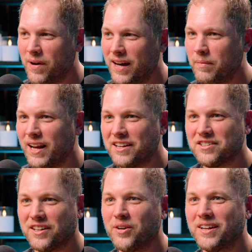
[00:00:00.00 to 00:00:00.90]
my mind, man, I
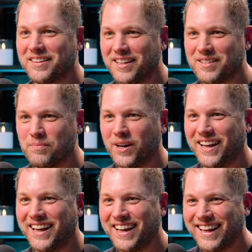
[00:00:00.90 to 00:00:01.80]
should go get this
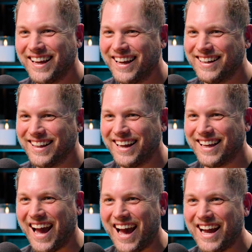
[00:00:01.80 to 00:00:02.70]
money in like
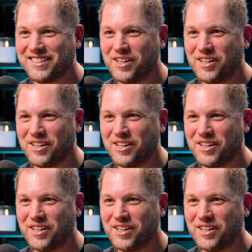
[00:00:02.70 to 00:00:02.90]
cash,